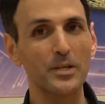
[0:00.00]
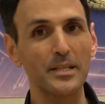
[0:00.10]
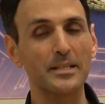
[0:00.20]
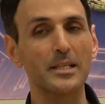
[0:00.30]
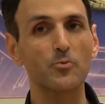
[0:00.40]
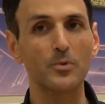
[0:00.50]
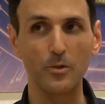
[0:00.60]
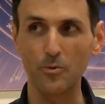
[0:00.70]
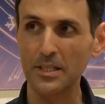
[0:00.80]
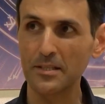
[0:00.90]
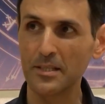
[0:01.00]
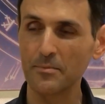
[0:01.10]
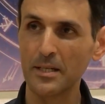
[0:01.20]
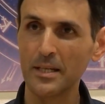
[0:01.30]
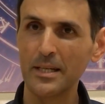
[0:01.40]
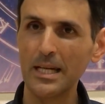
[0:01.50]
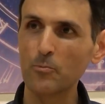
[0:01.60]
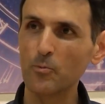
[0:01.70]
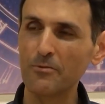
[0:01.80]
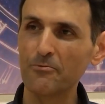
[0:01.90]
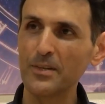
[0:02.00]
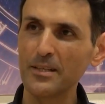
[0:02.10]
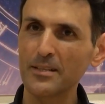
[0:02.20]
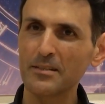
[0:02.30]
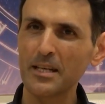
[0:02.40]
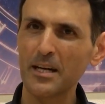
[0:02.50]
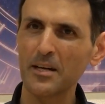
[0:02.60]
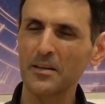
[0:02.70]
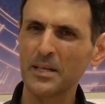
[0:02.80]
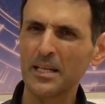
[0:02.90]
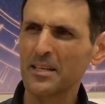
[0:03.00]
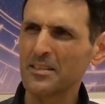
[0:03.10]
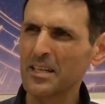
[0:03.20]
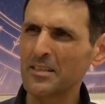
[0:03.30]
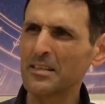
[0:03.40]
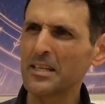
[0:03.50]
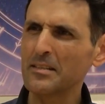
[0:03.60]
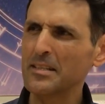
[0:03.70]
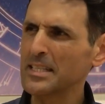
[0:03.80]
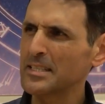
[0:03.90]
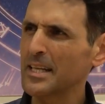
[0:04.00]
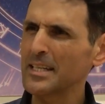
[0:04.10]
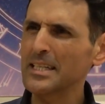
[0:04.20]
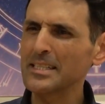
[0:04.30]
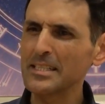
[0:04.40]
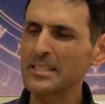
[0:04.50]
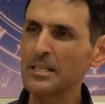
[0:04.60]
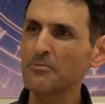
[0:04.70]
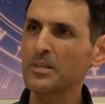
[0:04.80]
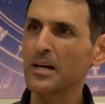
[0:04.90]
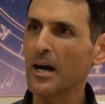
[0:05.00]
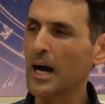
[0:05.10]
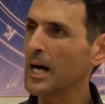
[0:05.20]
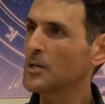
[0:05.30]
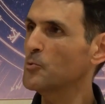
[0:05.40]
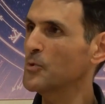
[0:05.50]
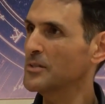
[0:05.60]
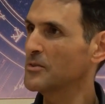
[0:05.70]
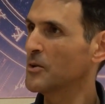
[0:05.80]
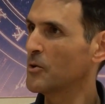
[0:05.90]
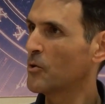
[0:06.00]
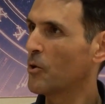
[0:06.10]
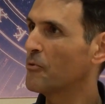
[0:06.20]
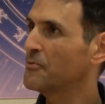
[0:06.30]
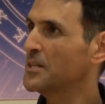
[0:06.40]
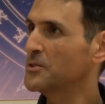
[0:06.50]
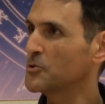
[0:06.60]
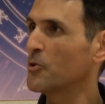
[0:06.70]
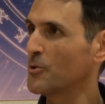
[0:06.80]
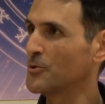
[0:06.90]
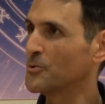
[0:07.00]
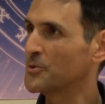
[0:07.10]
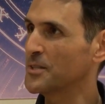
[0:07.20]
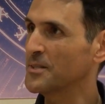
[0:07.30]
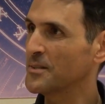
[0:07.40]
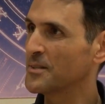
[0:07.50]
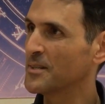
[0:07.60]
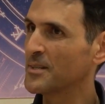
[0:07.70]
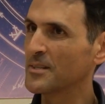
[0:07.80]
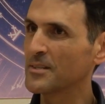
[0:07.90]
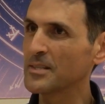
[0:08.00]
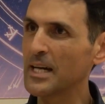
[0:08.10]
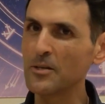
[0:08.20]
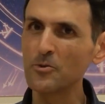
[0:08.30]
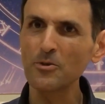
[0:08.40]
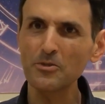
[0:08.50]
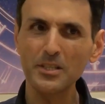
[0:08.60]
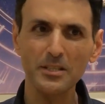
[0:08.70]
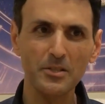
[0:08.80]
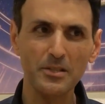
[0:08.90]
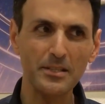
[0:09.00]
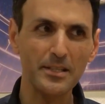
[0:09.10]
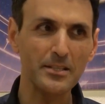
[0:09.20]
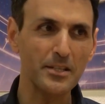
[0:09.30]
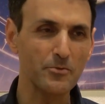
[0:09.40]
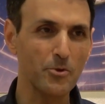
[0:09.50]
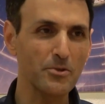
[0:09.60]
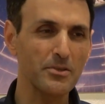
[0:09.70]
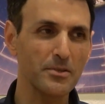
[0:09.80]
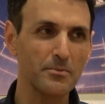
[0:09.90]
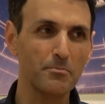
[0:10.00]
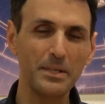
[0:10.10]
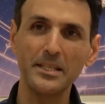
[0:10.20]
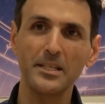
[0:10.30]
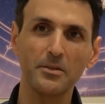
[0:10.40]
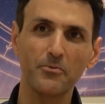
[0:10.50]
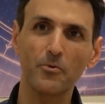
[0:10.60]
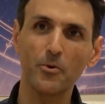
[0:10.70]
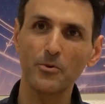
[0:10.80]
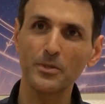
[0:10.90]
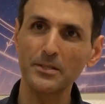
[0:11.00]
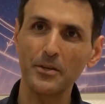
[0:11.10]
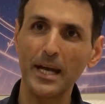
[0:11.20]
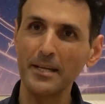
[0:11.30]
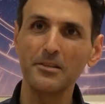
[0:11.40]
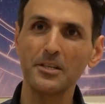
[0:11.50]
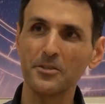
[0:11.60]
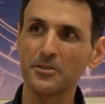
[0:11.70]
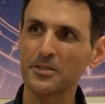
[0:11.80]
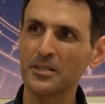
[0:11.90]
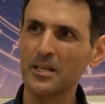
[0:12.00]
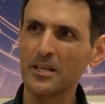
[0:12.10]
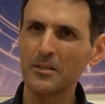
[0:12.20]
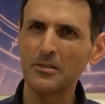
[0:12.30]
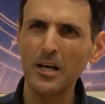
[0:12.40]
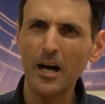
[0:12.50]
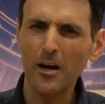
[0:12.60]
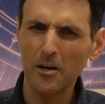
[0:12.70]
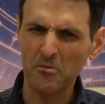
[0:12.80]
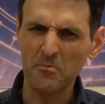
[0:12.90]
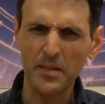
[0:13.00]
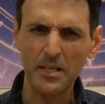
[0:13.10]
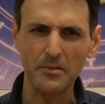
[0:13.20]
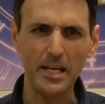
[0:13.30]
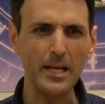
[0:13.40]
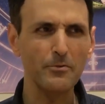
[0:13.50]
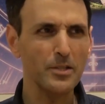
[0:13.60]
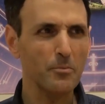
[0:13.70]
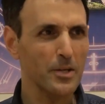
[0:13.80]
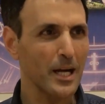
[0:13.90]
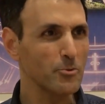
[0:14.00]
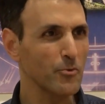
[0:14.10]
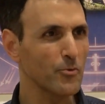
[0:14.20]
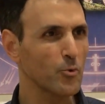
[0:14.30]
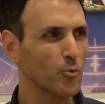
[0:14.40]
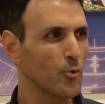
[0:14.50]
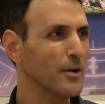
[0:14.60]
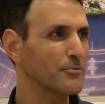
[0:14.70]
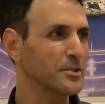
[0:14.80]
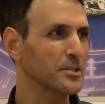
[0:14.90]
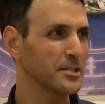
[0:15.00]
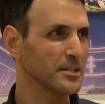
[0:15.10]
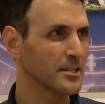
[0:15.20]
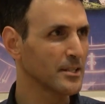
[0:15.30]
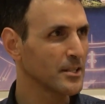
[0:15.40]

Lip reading: we look at them and we feel that they are, it's as if they are hundreds of years old, you see? They are not just, they've not been here for 80 years. They are, they have some kind of gravity,